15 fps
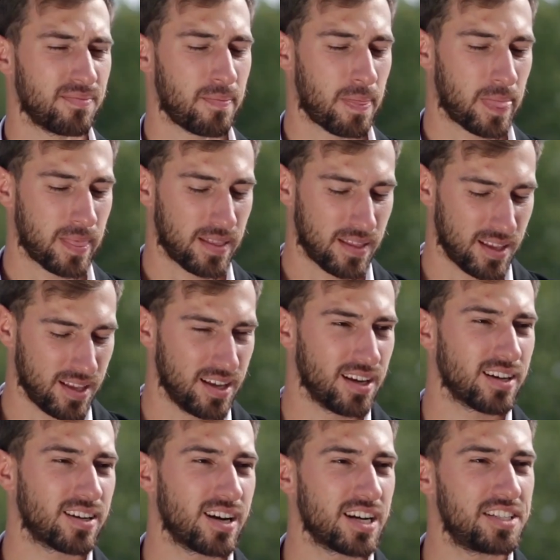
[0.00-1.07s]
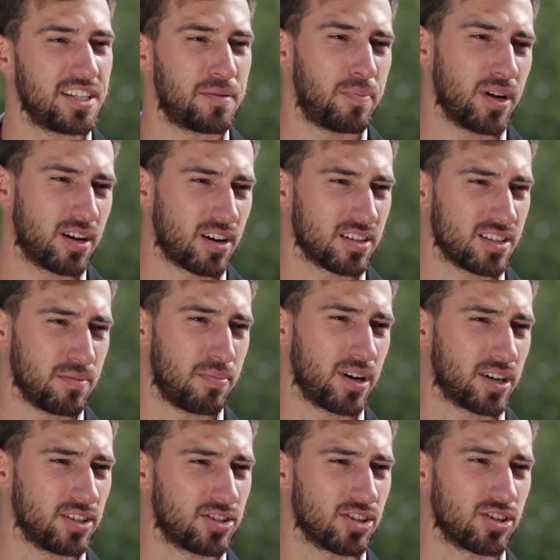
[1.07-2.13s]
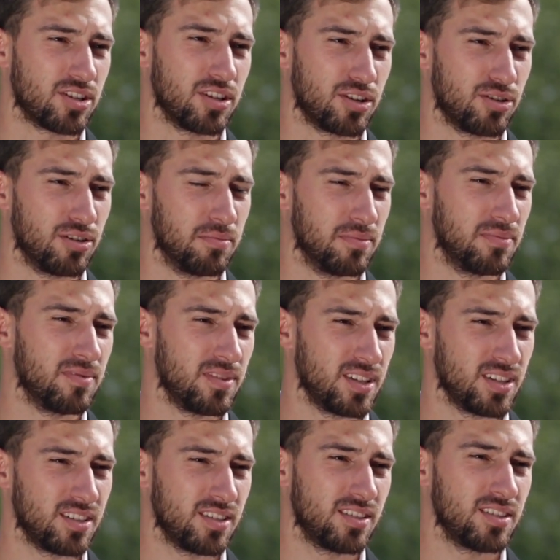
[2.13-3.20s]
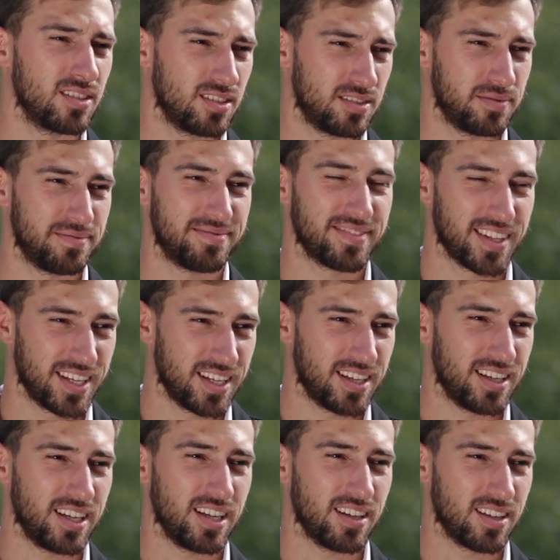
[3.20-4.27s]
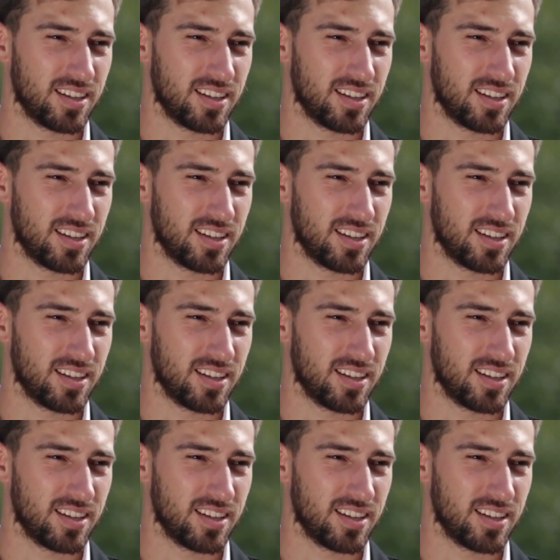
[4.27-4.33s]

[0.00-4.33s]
Trying to convince people to like you might come across as needy or even manipulative,